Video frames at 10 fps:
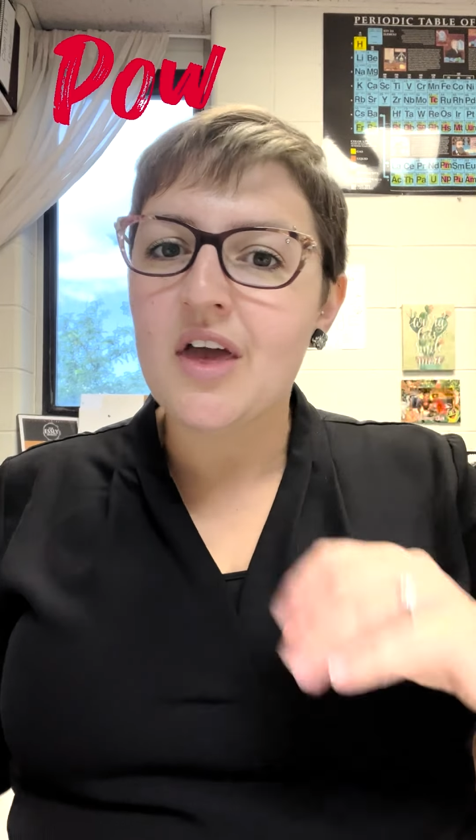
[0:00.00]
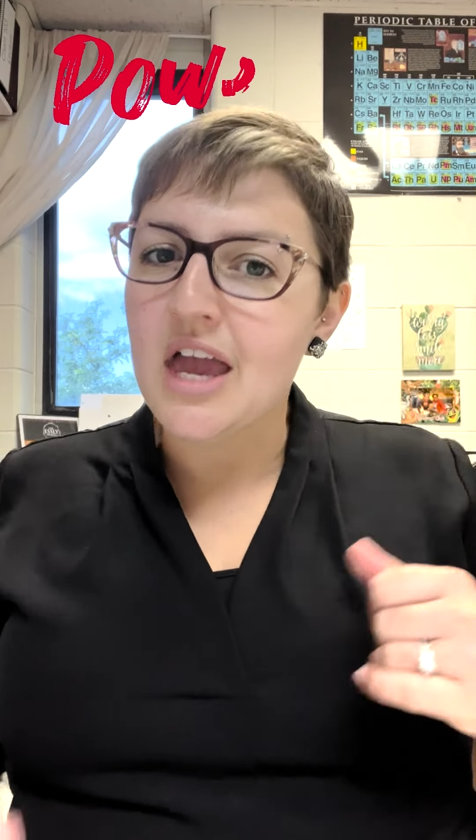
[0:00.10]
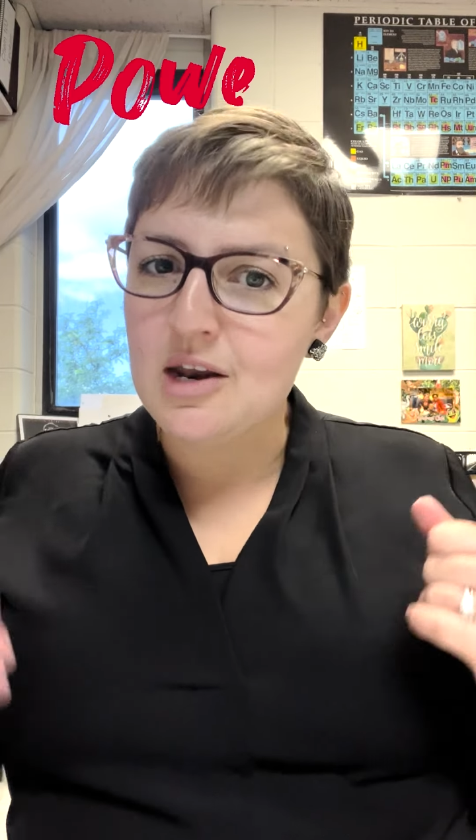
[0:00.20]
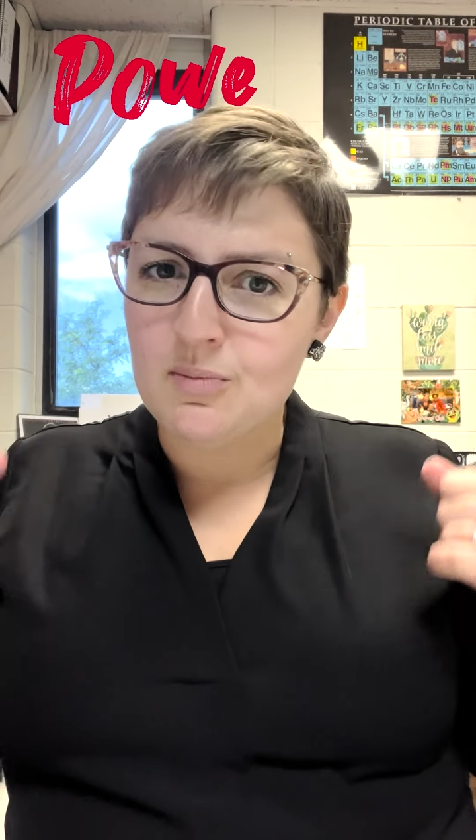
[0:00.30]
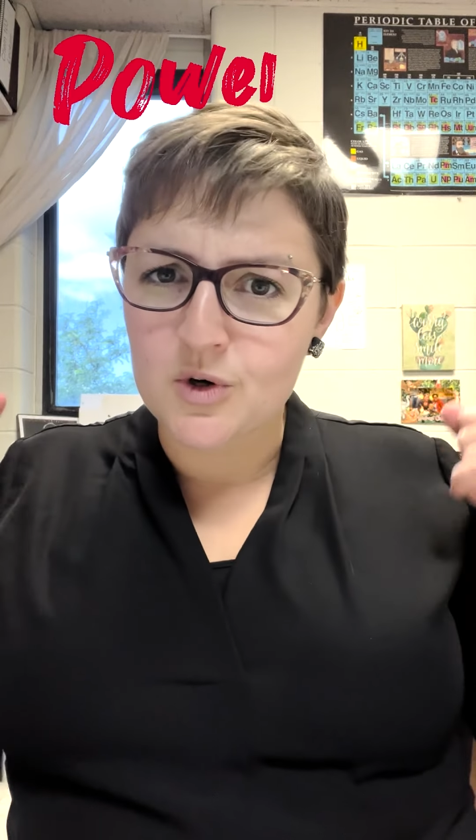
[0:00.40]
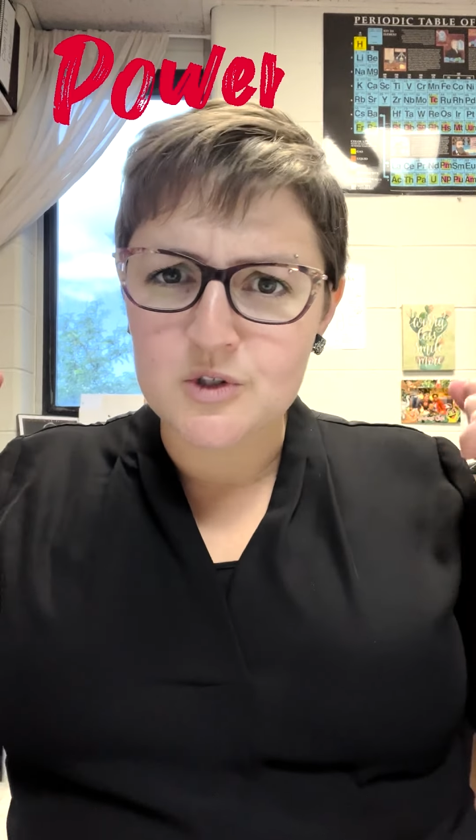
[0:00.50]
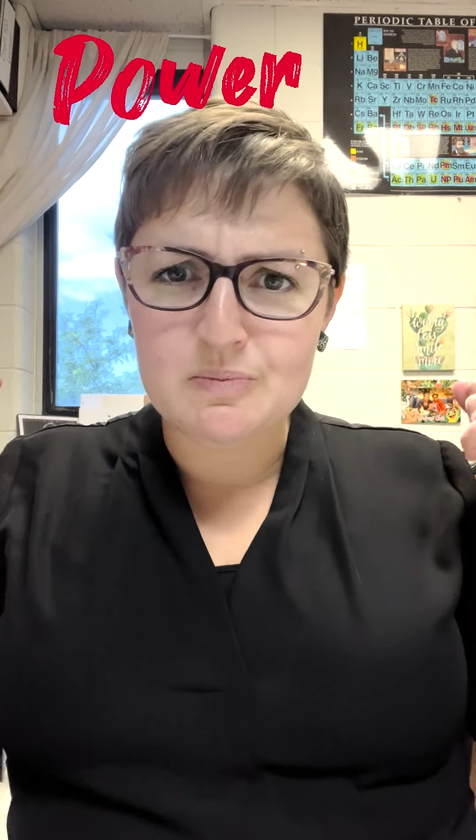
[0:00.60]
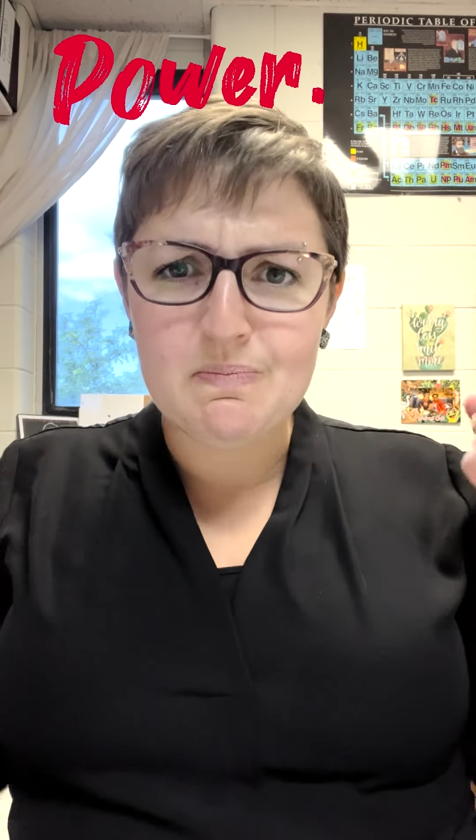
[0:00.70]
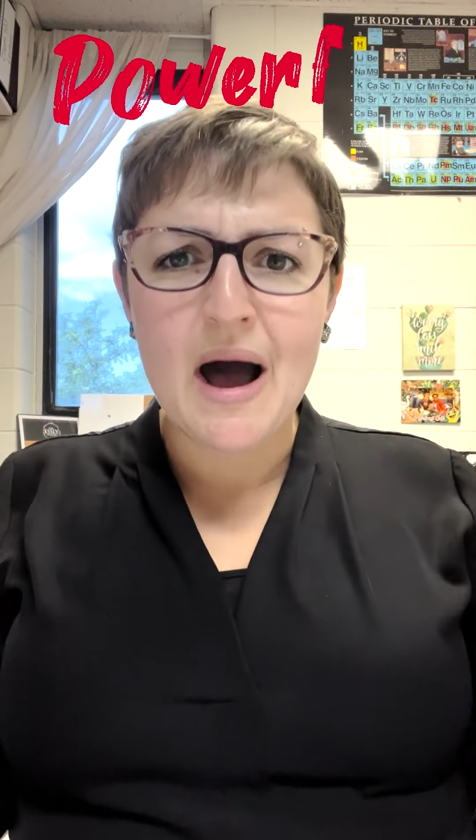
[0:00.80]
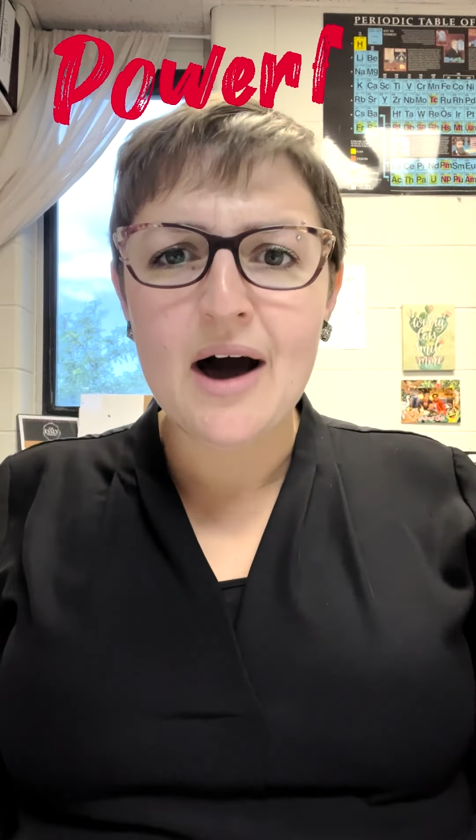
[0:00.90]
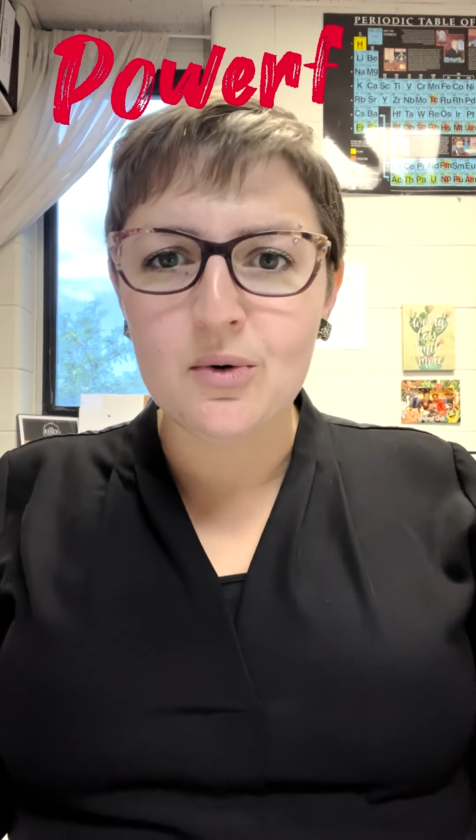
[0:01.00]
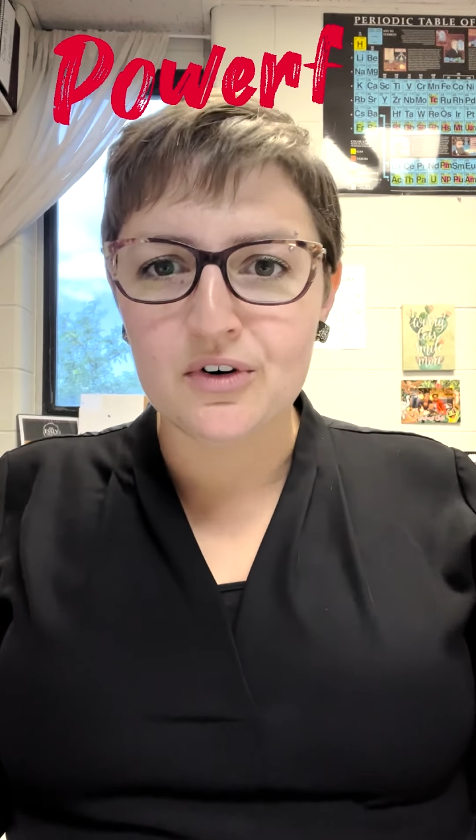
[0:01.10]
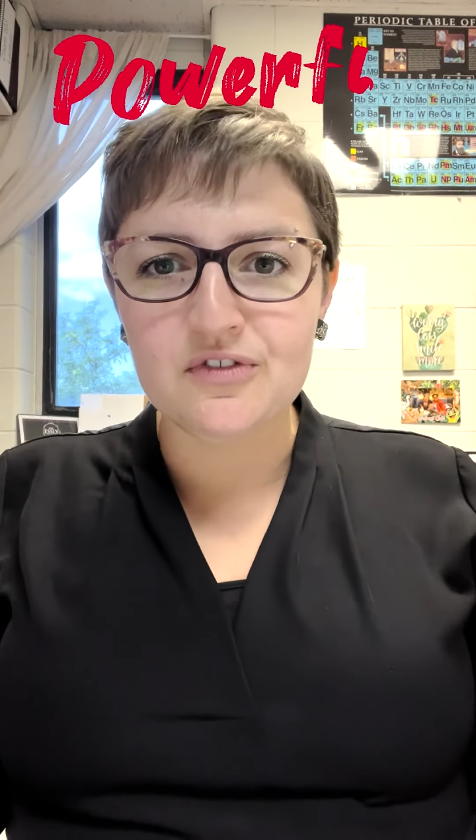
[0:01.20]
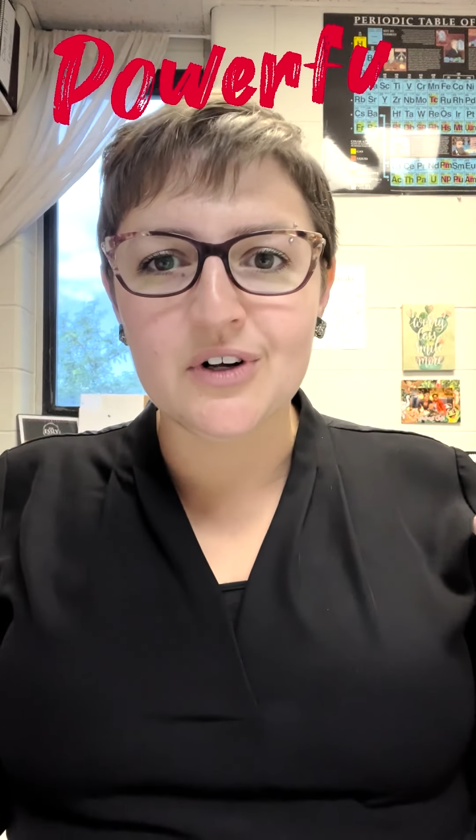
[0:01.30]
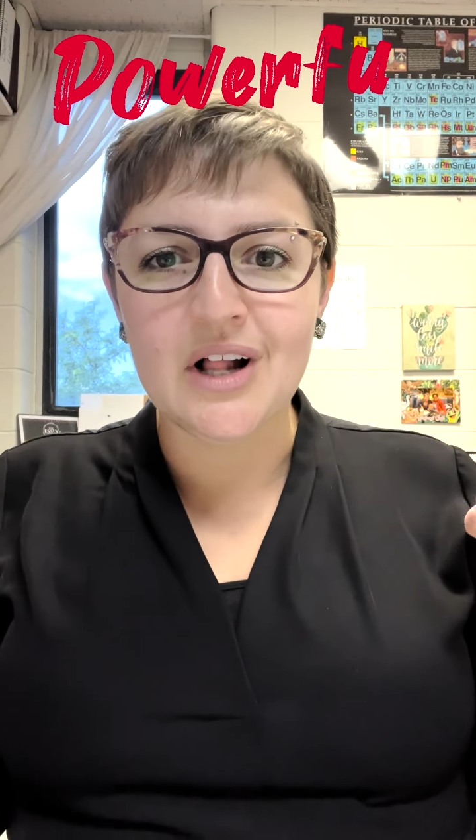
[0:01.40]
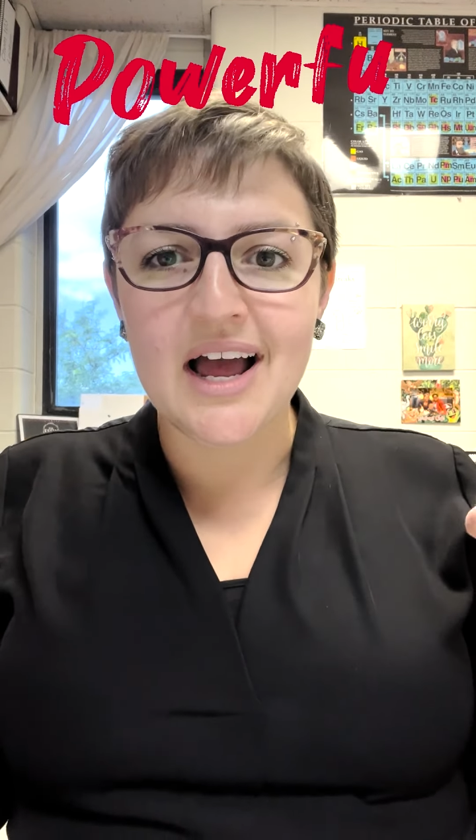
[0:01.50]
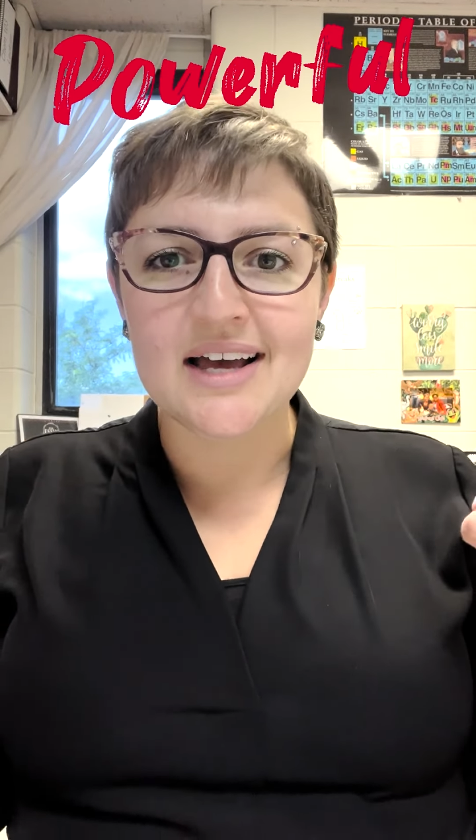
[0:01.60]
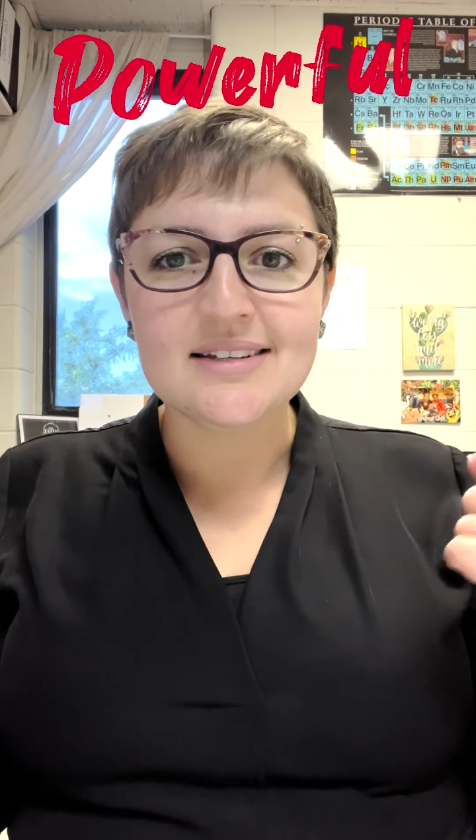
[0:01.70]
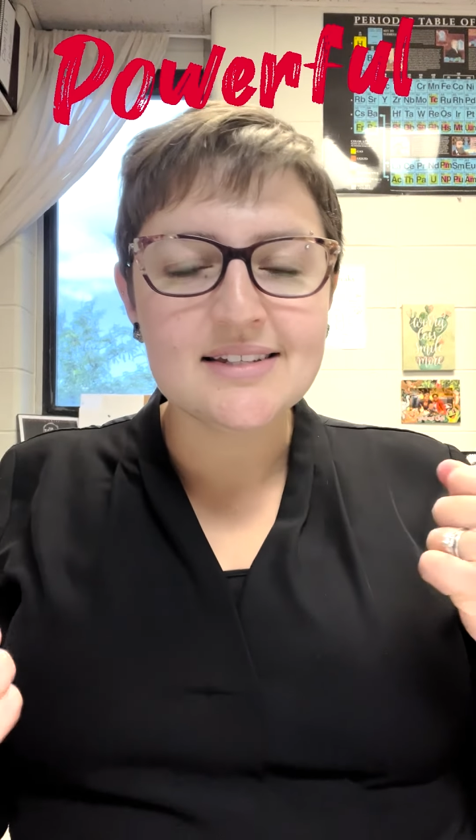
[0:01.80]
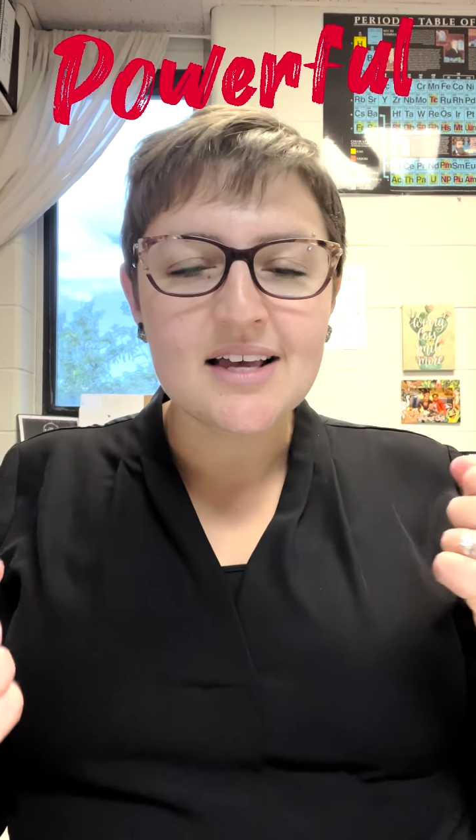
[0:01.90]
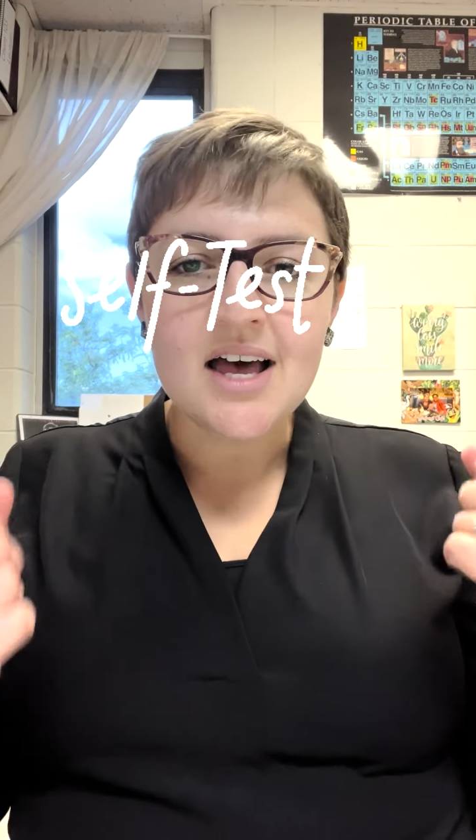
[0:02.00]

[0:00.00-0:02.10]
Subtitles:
and most powerful S,